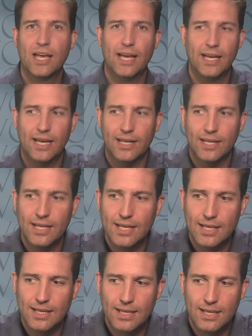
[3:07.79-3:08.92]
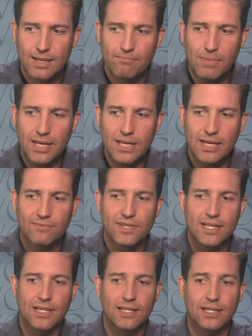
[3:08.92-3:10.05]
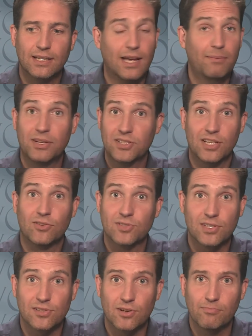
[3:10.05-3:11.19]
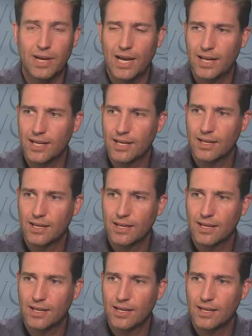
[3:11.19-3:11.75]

And many have taken it, and I'm not saying those things are bad,